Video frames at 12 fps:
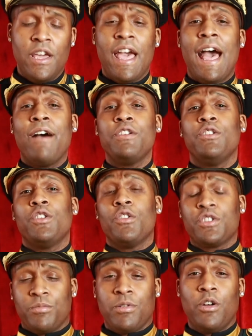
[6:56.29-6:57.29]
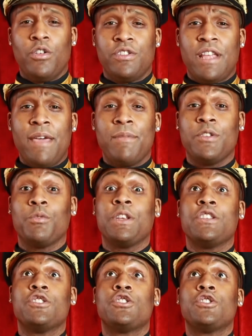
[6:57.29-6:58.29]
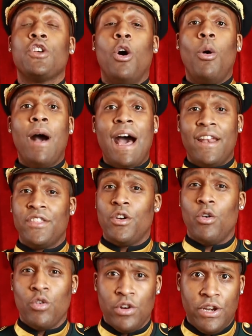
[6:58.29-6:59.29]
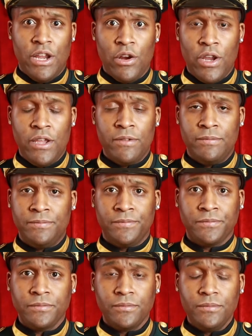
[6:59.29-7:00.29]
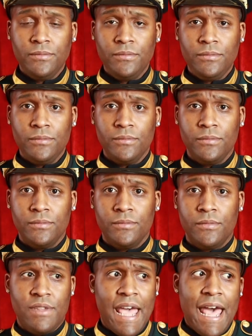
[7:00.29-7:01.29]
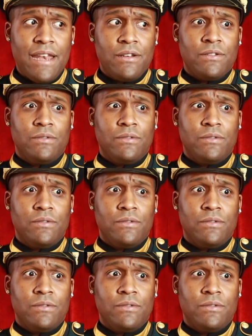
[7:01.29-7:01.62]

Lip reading: How you know it's a prototype is when it's so out of the ordinary that